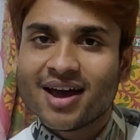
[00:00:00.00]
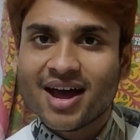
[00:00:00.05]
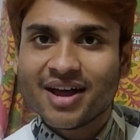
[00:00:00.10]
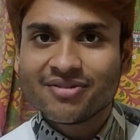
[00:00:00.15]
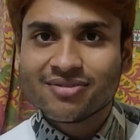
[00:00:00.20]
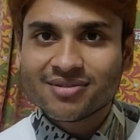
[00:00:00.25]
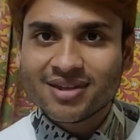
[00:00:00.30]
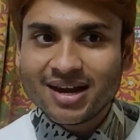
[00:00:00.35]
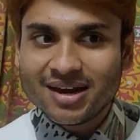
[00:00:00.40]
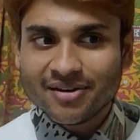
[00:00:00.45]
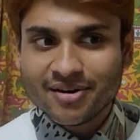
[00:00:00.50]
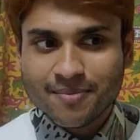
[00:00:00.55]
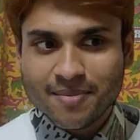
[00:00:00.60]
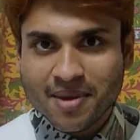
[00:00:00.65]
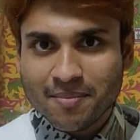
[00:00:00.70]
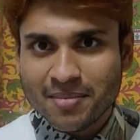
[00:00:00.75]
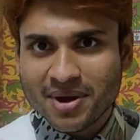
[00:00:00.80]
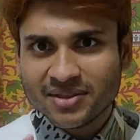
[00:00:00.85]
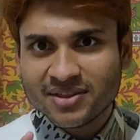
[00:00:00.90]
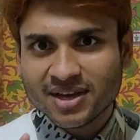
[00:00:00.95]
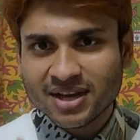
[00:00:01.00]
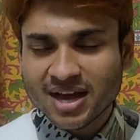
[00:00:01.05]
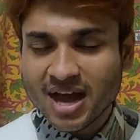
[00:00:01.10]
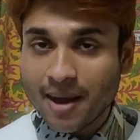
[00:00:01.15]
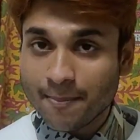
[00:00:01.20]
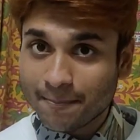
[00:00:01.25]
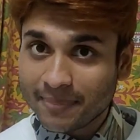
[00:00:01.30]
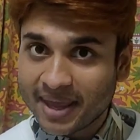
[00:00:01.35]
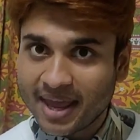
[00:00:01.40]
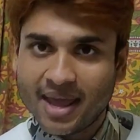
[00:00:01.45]
I still remember the
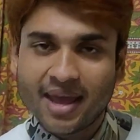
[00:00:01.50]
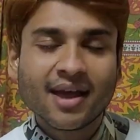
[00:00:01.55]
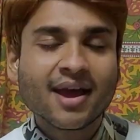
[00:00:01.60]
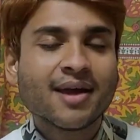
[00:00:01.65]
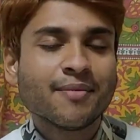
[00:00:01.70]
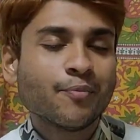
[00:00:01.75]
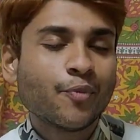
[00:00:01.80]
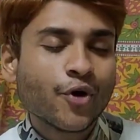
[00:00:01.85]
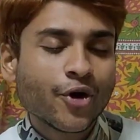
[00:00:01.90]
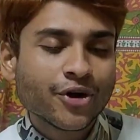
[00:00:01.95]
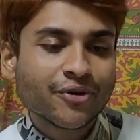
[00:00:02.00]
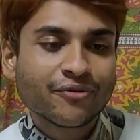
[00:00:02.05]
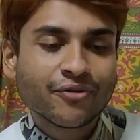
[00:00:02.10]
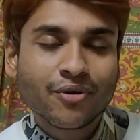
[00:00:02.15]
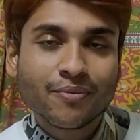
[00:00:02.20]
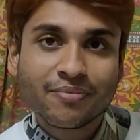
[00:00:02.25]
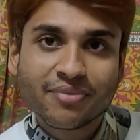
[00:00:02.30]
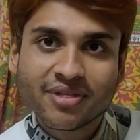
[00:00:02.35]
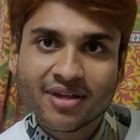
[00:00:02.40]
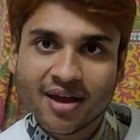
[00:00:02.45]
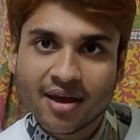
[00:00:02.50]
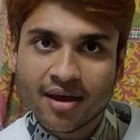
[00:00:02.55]
cupcake I bought from